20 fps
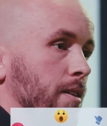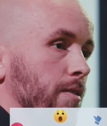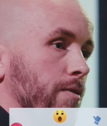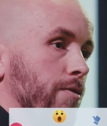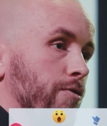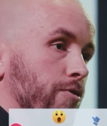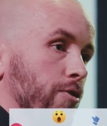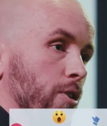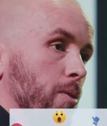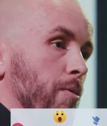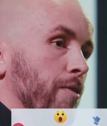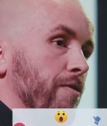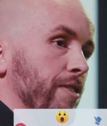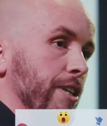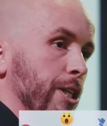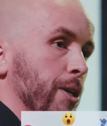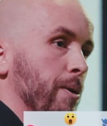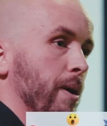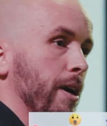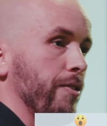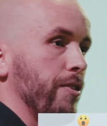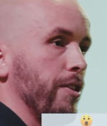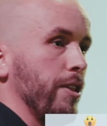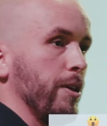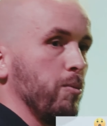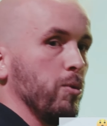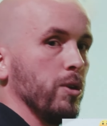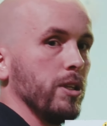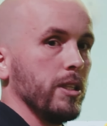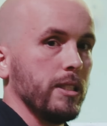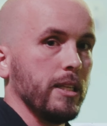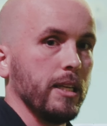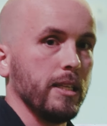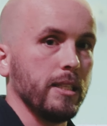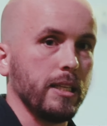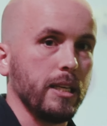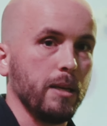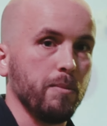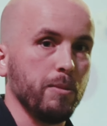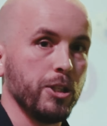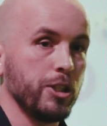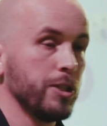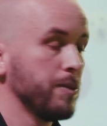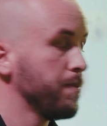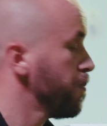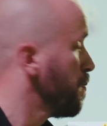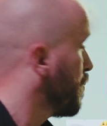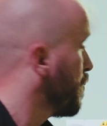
from a video ad than they would a static image.